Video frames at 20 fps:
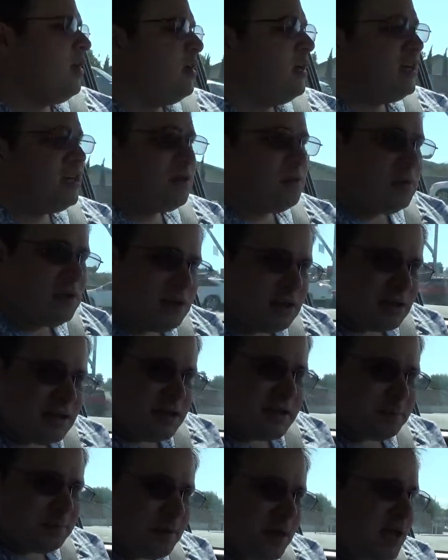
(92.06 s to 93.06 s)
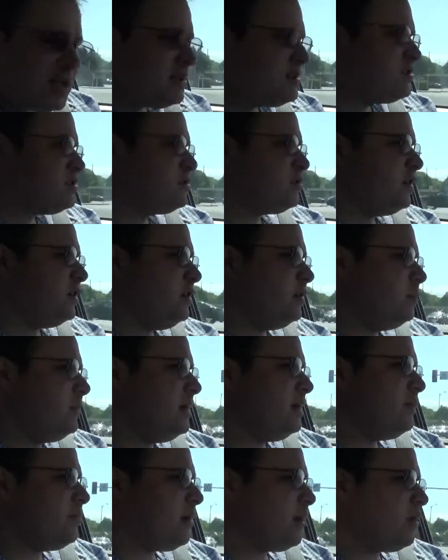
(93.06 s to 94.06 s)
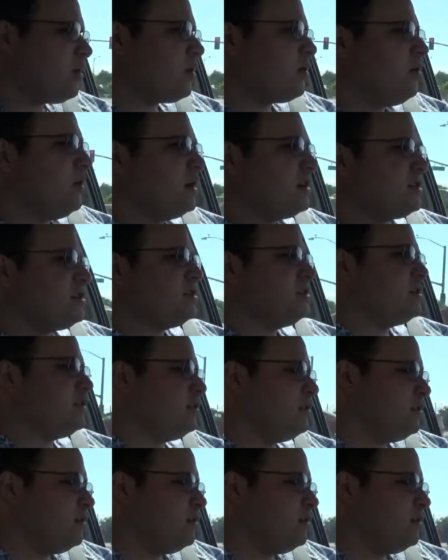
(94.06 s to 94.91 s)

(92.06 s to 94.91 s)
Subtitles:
It really depends what you mean by the question.